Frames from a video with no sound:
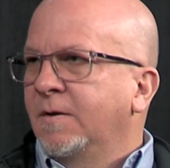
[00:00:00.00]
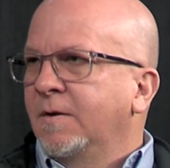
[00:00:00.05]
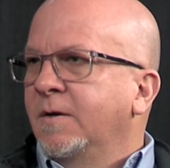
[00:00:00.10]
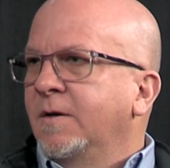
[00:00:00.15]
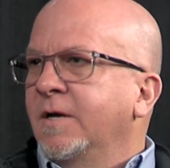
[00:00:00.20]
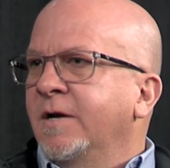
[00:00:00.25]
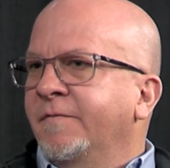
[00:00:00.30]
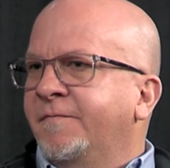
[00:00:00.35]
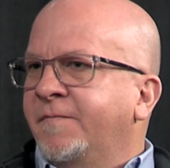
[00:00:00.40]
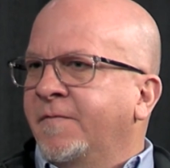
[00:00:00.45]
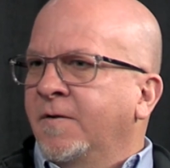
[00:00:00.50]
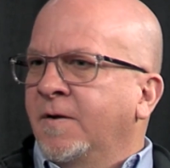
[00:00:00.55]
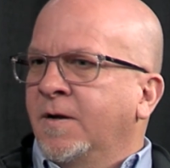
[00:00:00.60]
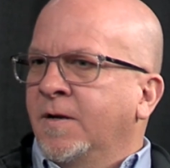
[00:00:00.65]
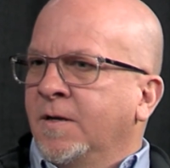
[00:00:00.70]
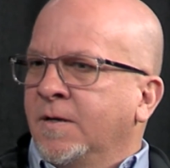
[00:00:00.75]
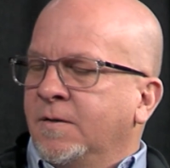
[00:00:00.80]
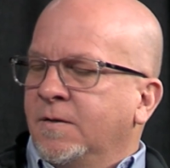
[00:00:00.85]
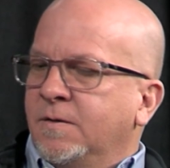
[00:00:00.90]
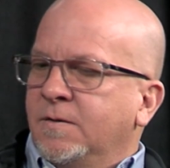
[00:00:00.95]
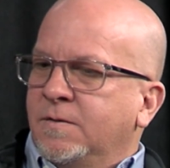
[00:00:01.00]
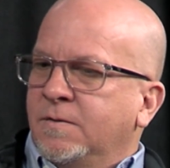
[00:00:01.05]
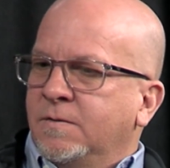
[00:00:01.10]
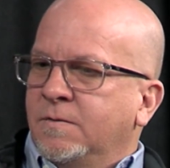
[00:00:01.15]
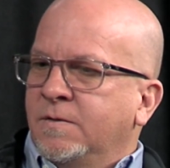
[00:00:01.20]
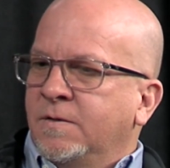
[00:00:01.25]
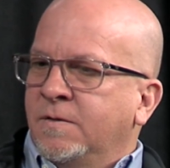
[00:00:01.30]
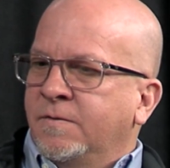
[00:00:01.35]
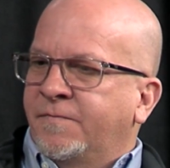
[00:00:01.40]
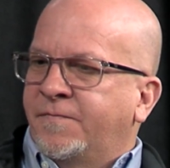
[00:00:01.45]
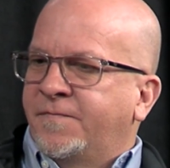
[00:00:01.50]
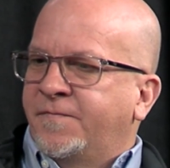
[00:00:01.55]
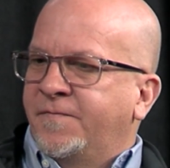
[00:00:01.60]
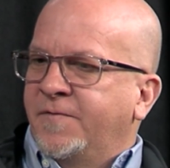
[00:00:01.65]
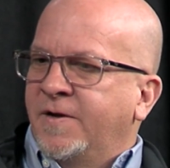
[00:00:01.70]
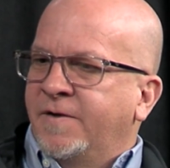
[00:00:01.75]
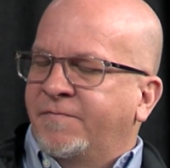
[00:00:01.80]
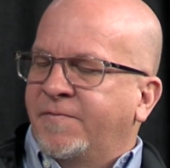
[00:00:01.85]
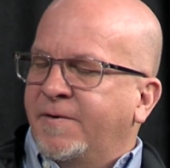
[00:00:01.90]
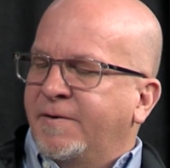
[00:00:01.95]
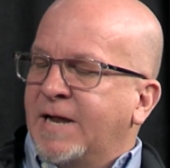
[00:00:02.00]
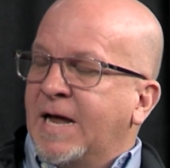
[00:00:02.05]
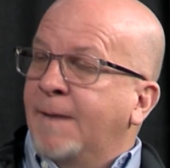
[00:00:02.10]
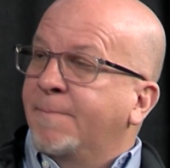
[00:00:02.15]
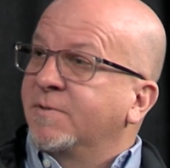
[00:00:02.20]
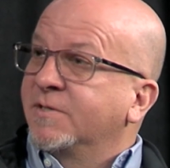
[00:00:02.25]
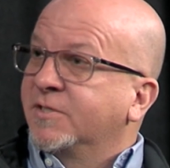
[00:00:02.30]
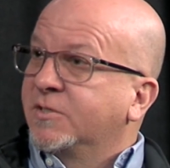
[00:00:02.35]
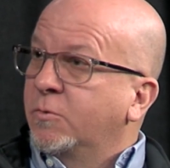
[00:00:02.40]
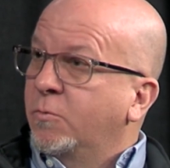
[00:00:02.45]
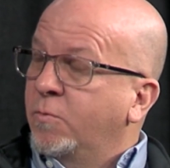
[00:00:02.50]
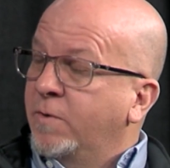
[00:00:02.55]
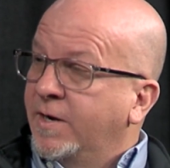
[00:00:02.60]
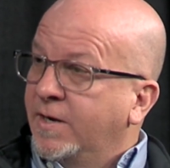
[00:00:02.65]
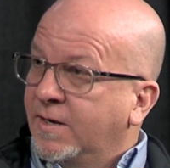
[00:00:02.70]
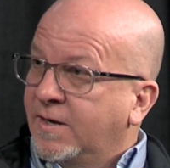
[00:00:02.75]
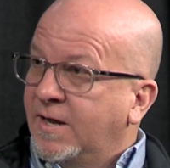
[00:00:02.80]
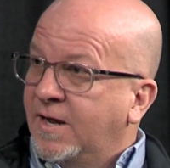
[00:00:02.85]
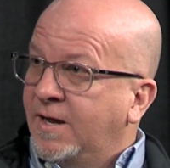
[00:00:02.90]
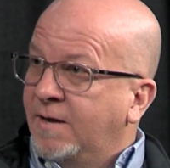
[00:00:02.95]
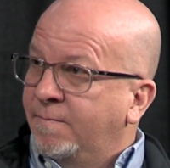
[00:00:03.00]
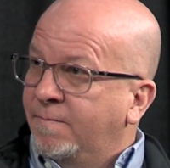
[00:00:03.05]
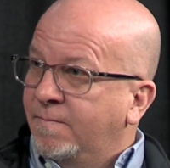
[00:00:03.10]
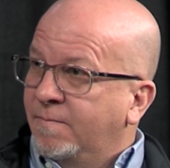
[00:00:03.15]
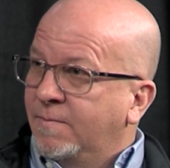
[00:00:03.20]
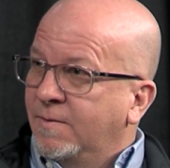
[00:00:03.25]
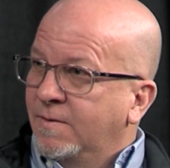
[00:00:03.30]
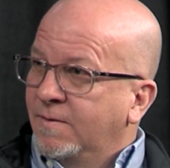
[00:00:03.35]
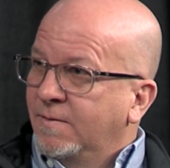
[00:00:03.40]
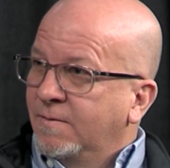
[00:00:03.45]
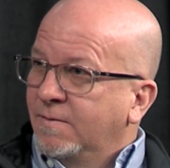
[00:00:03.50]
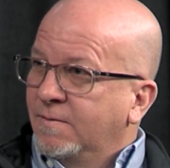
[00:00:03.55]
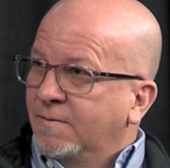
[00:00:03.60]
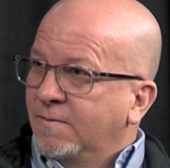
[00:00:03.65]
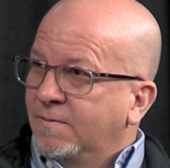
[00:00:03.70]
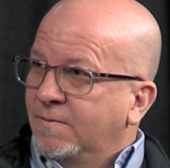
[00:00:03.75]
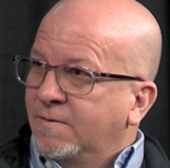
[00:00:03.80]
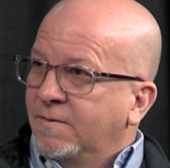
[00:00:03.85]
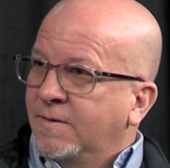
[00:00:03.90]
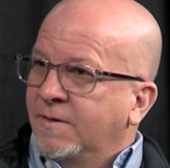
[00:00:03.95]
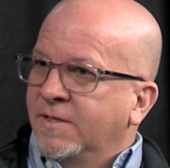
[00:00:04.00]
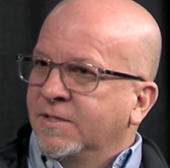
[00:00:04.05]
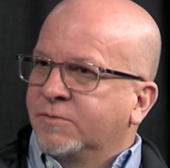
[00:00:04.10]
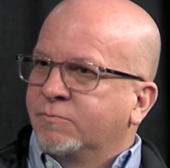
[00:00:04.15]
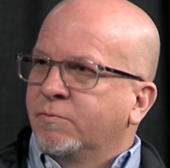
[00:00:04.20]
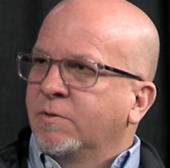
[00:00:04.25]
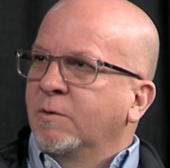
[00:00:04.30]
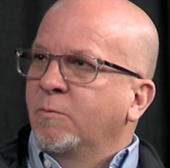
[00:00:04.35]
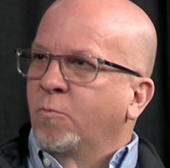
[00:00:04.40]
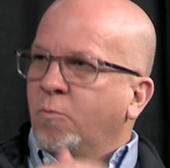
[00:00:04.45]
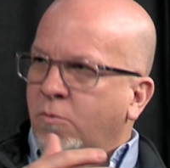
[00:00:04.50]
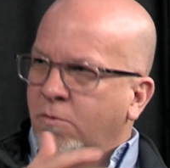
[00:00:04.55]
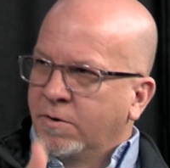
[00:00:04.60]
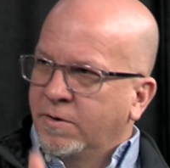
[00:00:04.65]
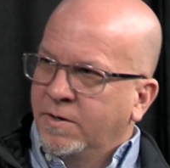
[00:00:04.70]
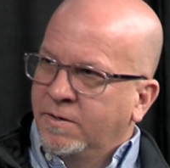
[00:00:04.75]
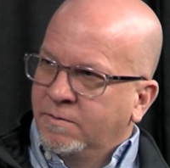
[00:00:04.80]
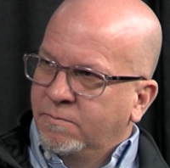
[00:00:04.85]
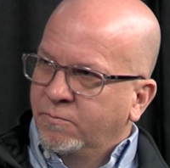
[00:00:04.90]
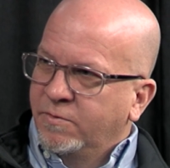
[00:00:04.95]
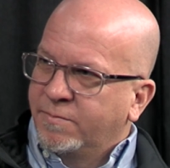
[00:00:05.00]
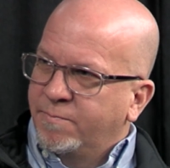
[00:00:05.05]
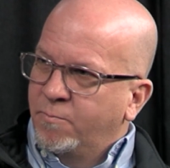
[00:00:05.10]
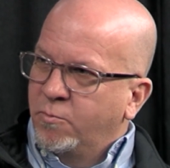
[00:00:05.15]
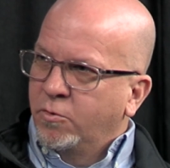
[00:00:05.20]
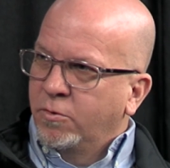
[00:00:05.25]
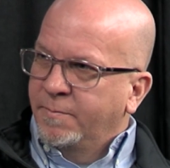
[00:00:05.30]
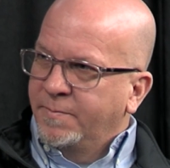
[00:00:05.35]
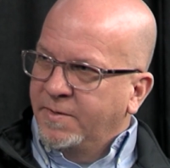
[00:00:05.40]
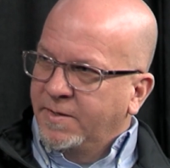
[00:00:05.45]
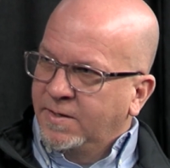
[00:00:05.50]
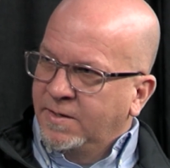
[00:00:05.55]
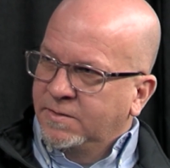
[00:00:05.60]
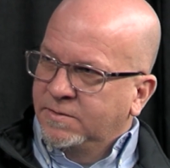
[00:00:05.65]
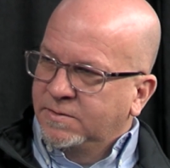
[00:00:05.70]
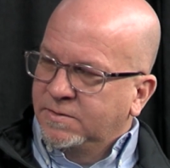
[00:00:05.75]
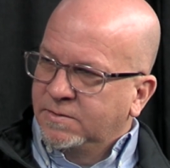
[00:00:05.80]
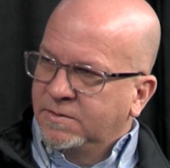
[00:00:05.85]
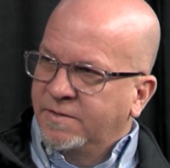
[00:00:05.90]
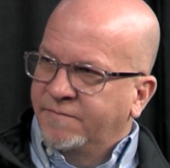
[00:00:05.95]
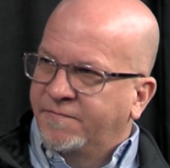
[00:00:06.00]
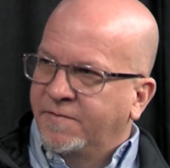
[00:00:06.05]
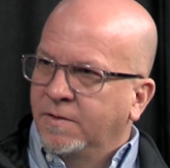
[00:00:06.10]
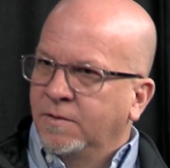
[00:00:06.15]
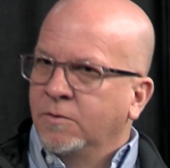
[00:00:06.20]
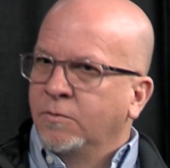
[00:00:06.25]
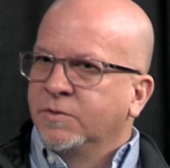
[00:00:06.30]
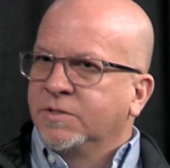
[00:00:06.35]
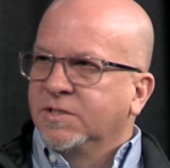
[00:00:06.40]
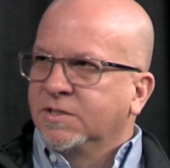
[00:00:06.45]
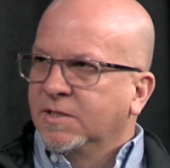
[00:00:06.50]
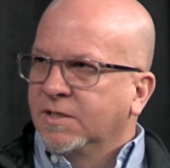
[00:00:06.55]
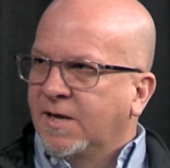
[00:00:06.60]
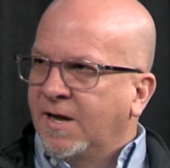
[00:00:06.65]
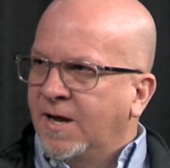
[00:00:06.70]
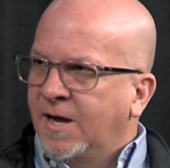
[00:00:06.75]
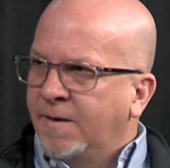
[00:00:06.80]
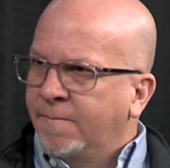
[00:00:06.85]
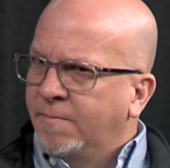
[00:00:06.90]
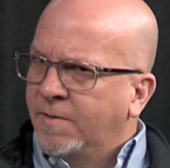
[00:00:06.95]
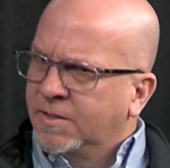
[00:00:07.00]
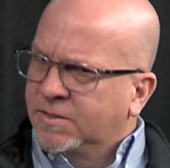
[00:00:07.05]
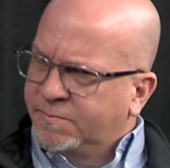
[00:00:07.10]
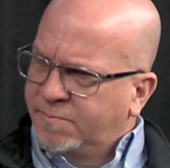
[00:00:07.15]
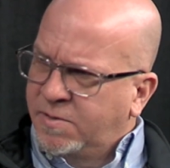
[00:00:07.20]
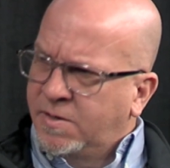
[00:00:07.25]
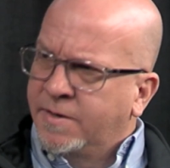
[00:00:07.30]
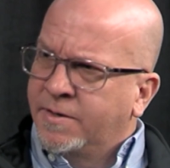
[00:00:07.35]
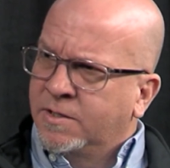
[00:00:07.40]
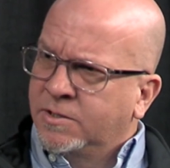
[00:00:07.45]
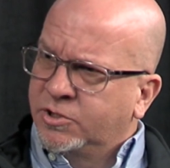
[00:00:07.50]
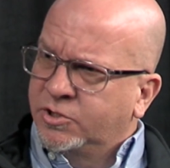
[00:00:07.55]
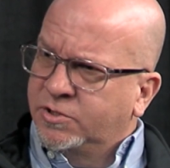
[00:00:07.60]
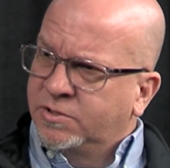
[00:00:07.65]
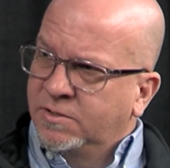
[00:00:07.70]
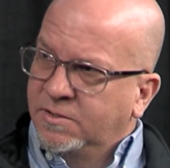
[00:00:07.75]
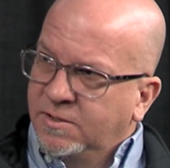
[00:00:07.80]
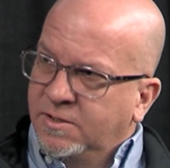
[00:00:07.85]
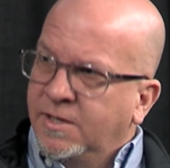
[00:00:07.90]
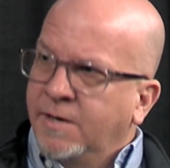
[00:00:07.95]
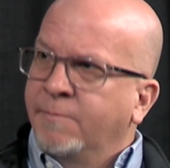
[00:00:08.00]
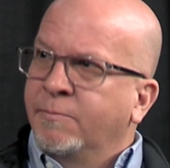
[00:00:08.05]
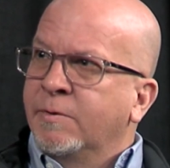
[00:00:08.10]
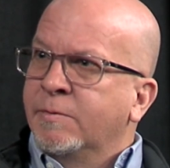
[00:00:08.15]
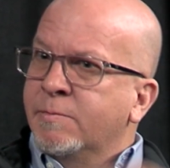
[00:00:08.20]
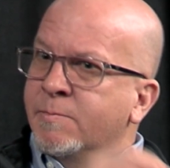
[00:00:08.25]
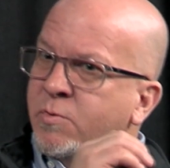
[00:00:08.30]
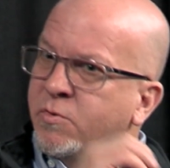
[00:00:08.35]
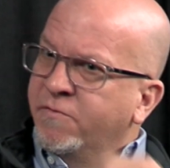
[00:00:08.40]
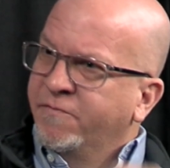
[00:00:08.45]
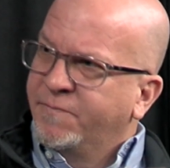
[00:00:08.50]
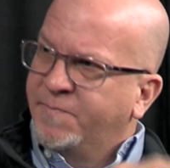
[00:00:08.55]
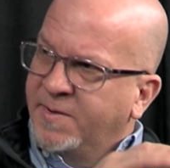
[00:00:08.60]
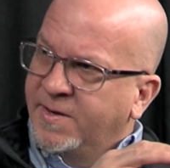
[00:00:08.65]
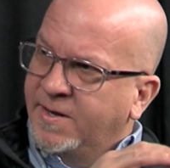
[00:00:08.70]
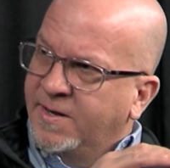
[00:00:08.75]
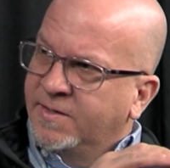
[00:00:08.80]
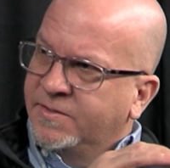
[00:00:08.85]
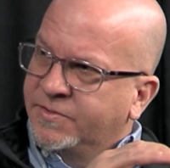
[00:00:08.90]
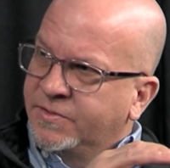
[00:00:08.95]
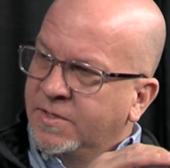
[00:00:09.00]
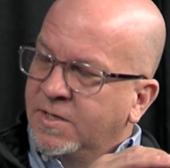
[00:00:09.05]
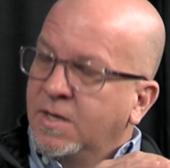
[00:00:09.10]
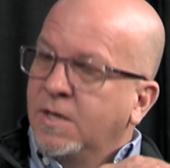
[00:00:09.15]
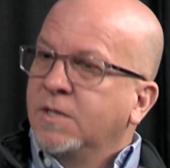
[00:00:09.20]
If it happens to win a game, it's rewarded with more beads. If it loses a game, it's punished, and we remove beads.